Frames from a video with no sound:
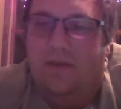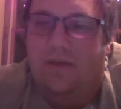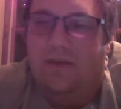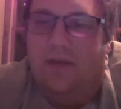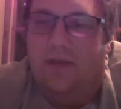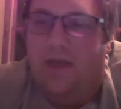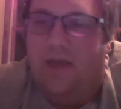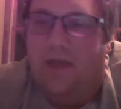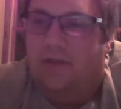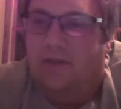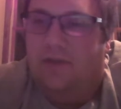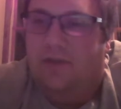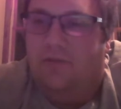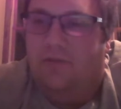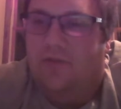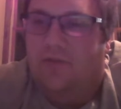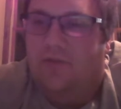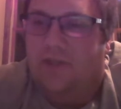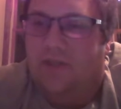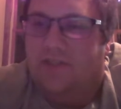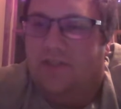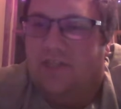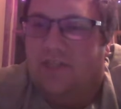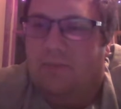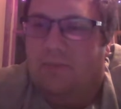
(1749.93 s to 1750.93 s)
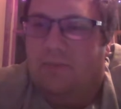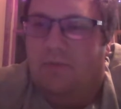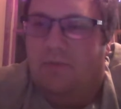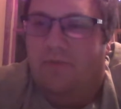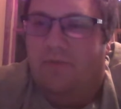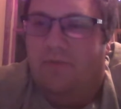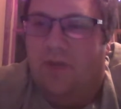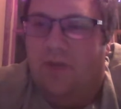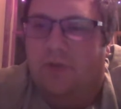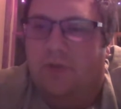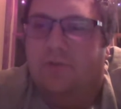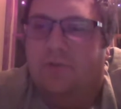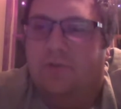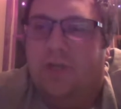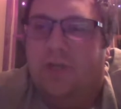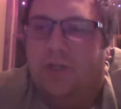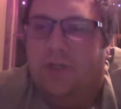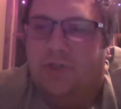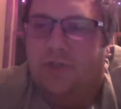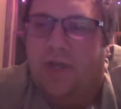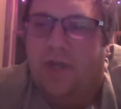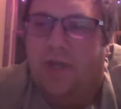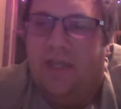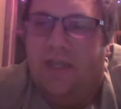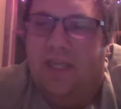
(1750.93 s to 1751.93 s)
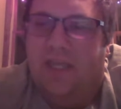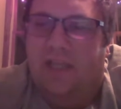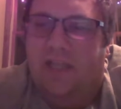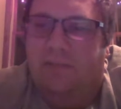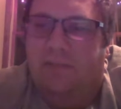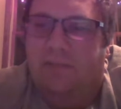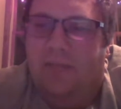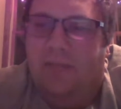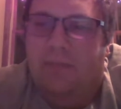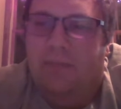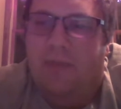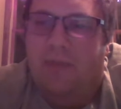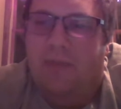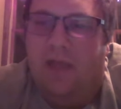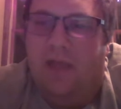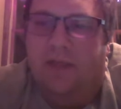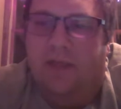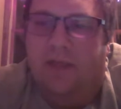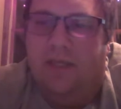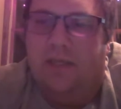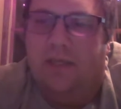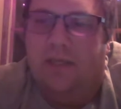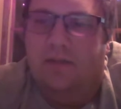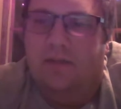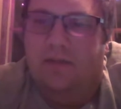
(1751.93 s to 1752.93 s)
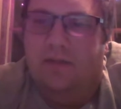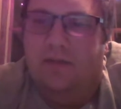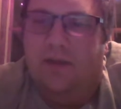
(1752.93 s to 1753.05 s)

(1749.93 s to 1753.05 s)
I don't know if you could send me a video. You could try emailing it,